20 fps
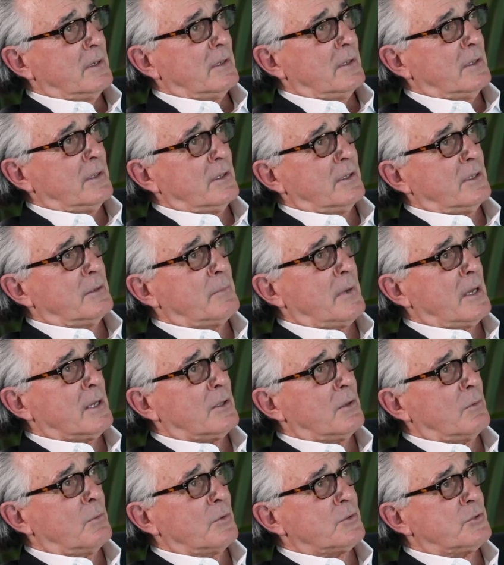Uh,
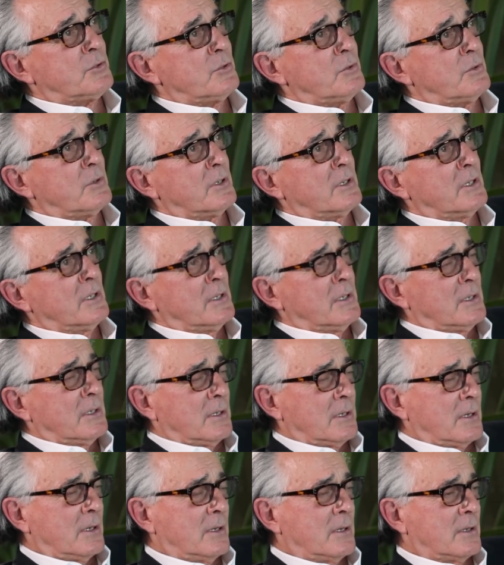Michael wants you to,
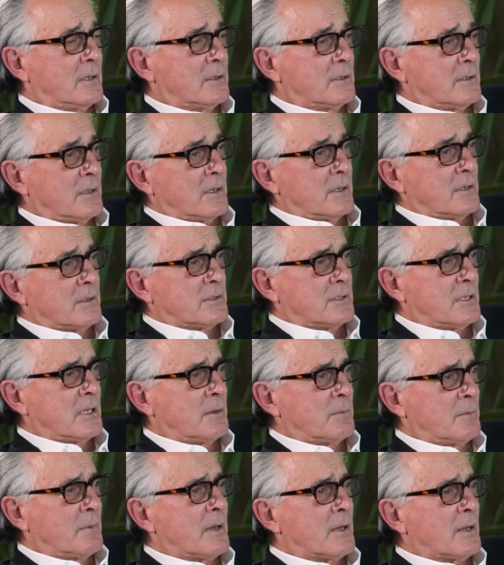uh, uh
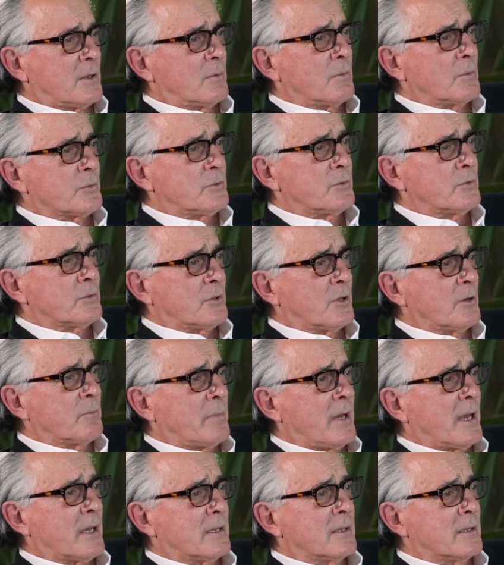Sam Michael wants you to come
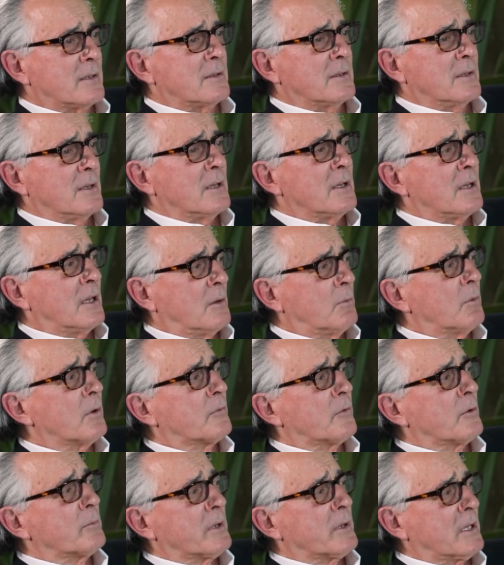back and, and
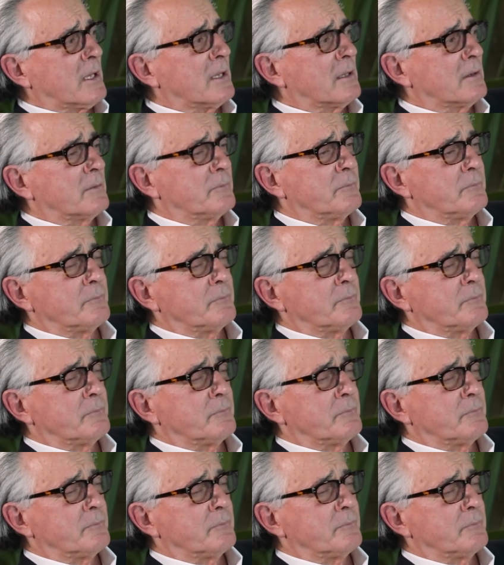work for him again.